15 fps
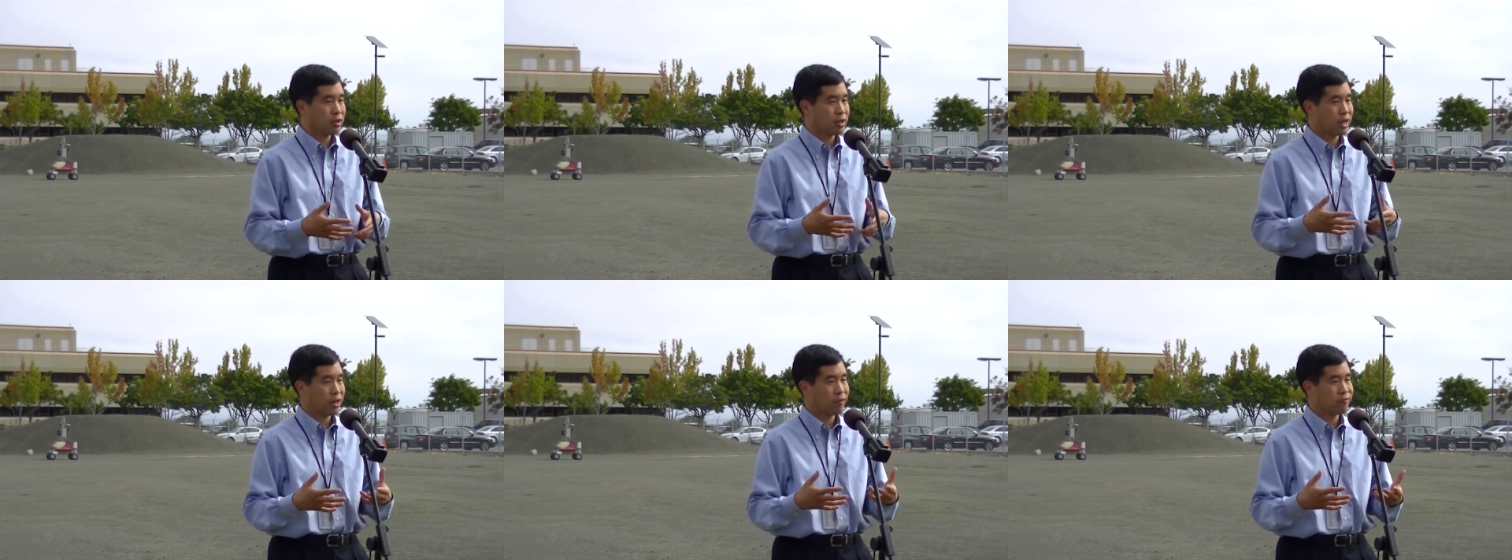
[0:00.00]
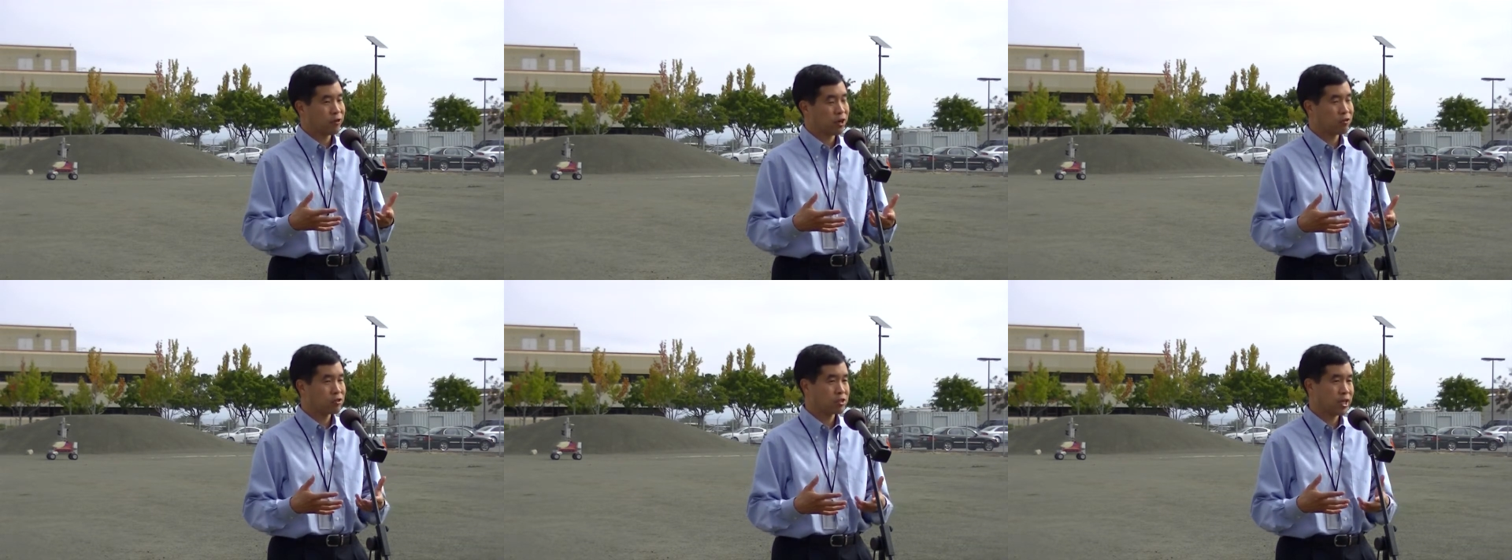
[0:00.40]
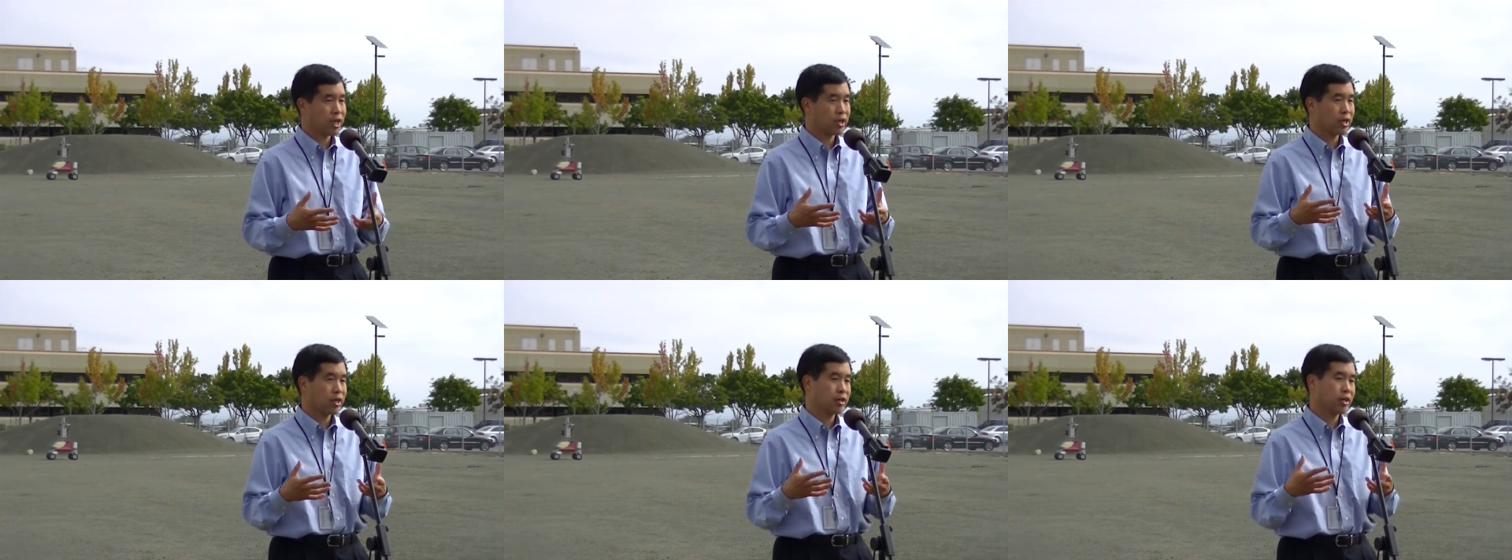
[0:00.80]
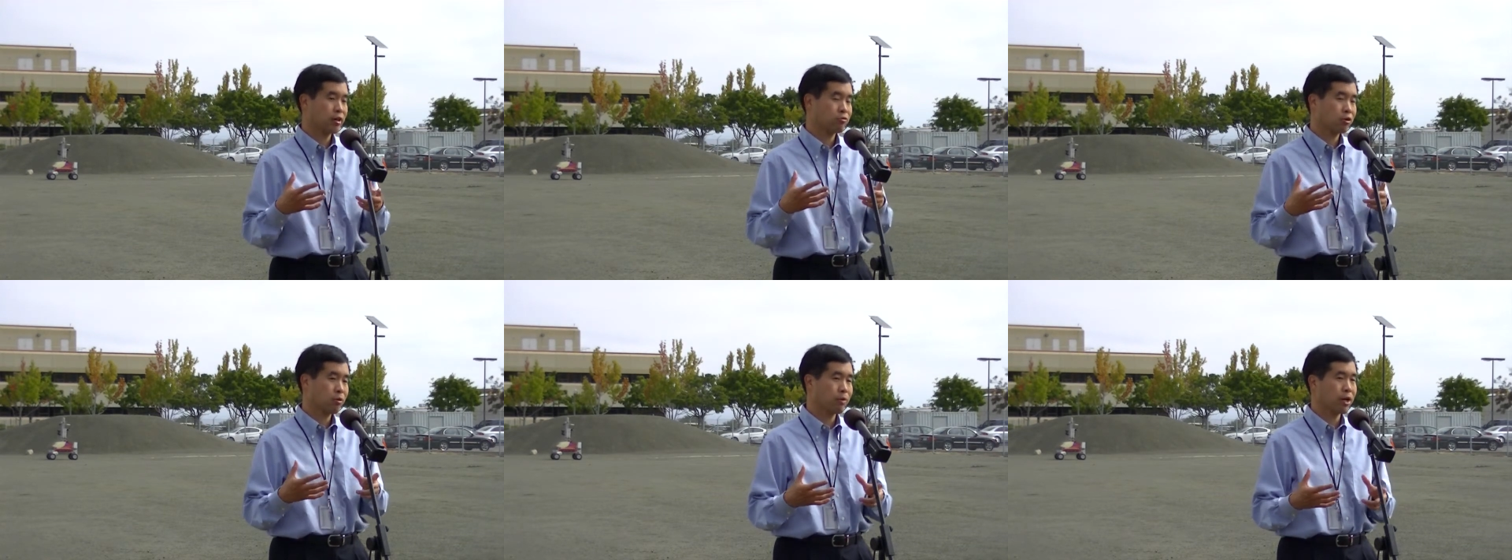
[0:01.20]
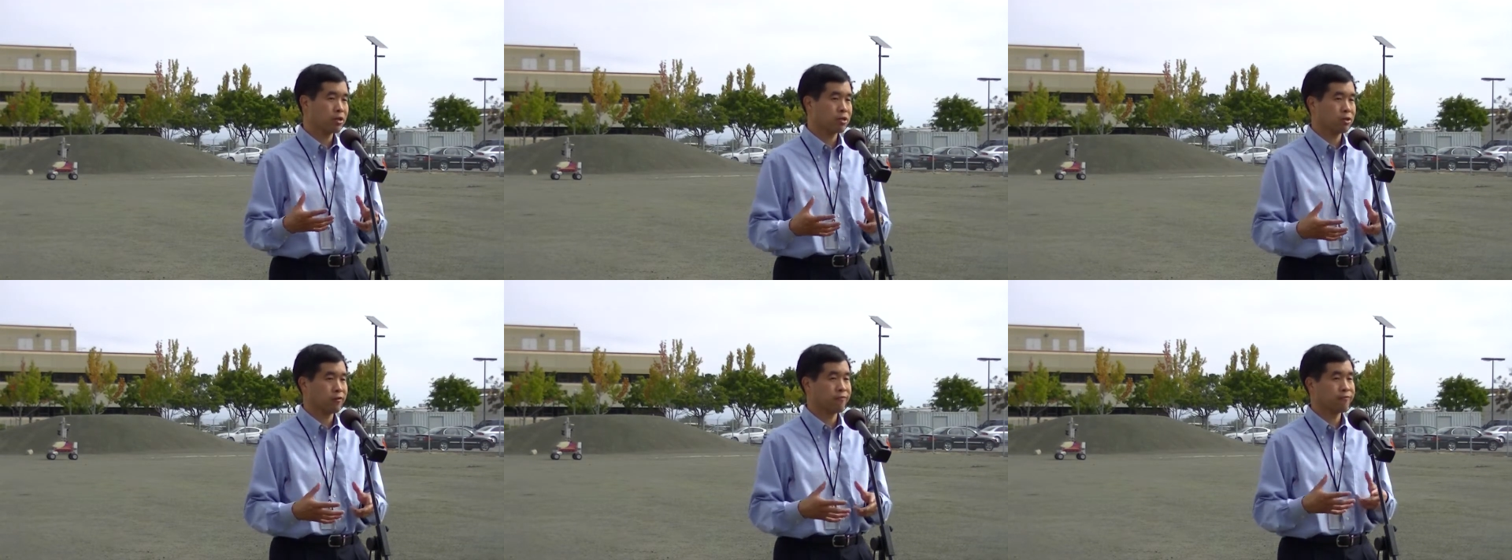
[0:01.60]
that involves taking a
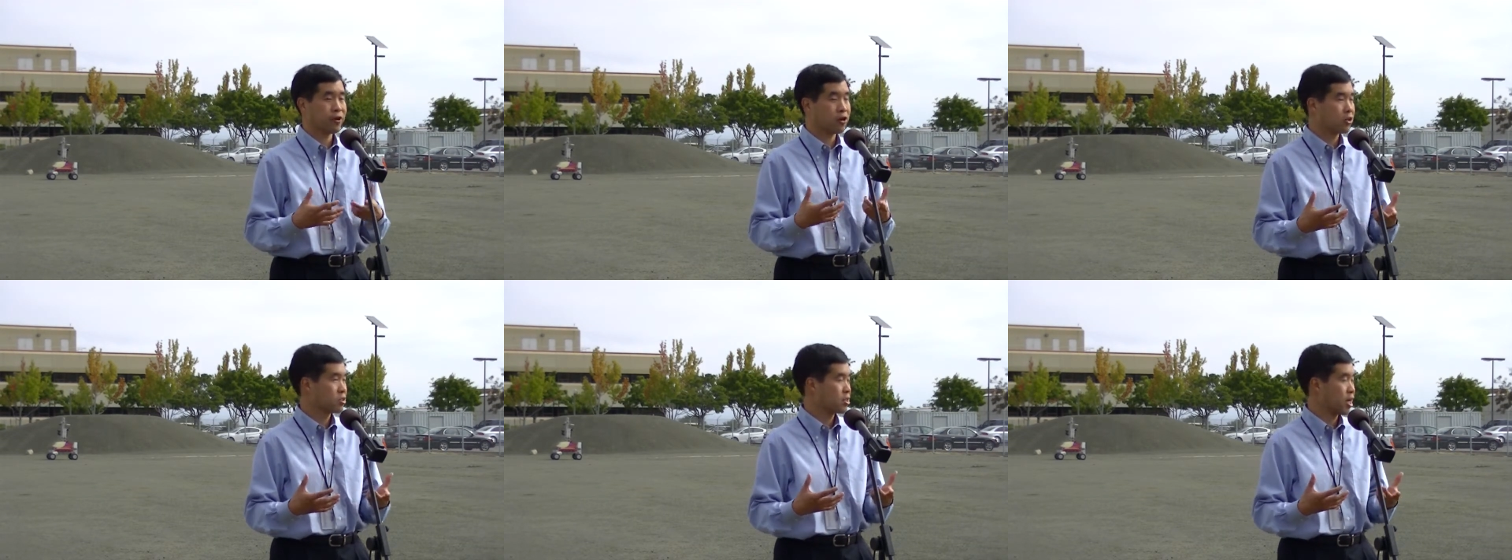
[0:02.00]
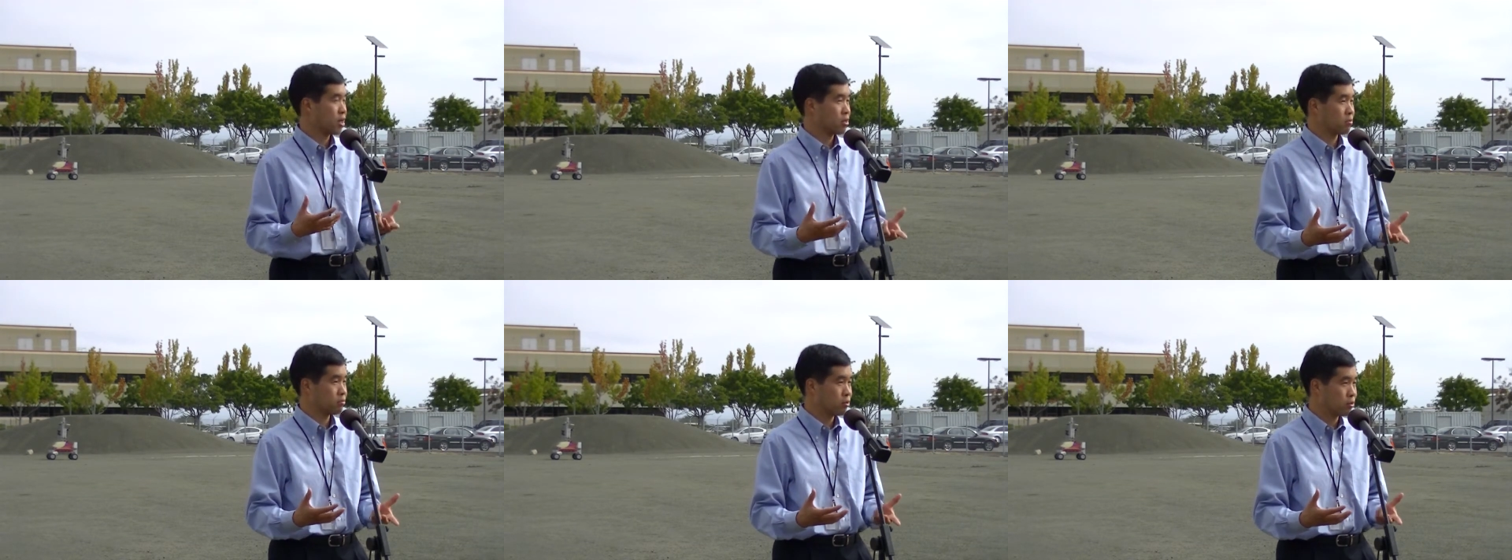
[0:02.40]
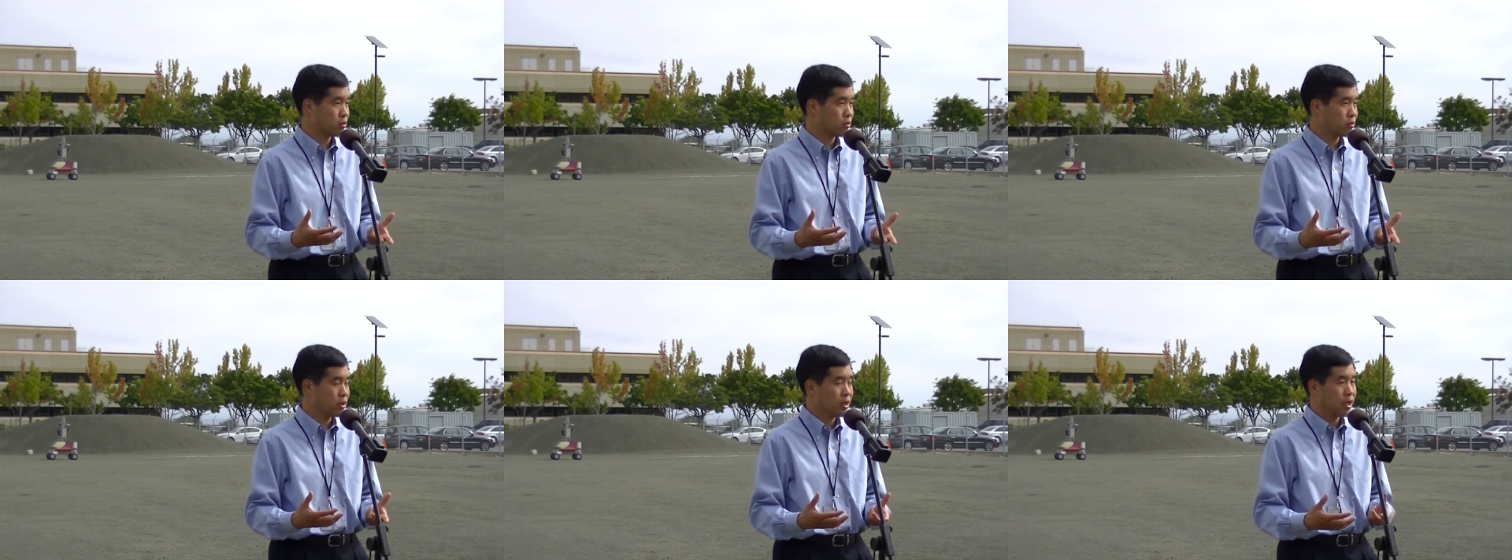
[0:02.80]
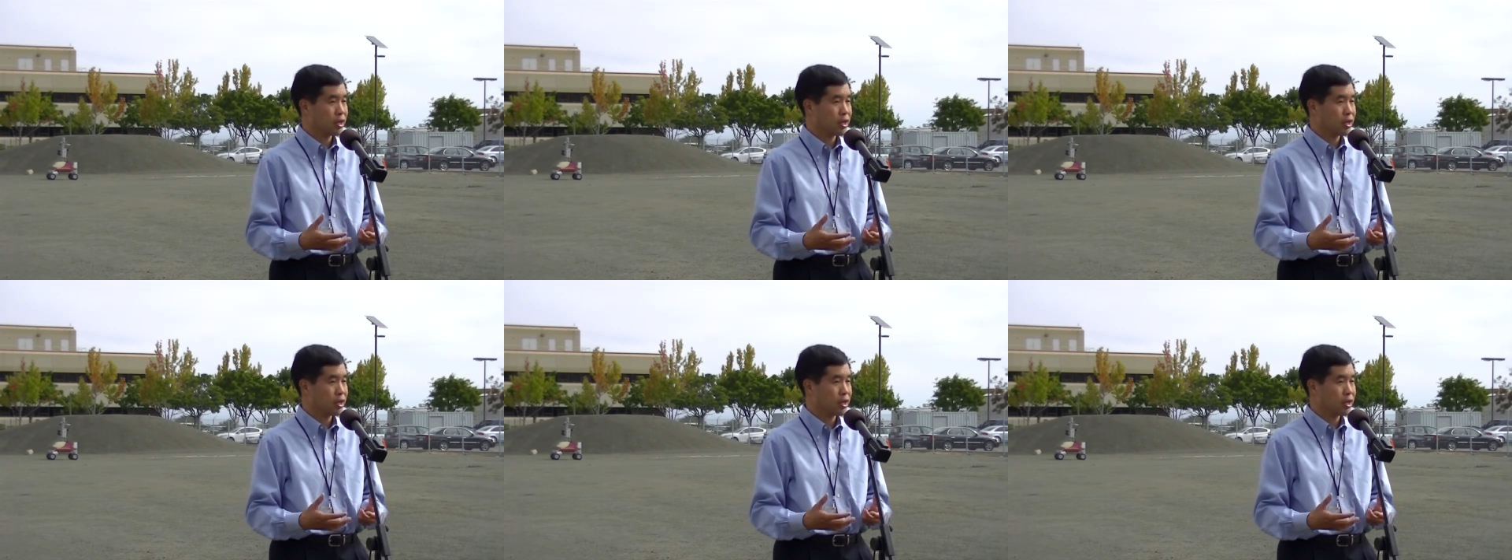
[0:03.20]
robot to the far side of the moon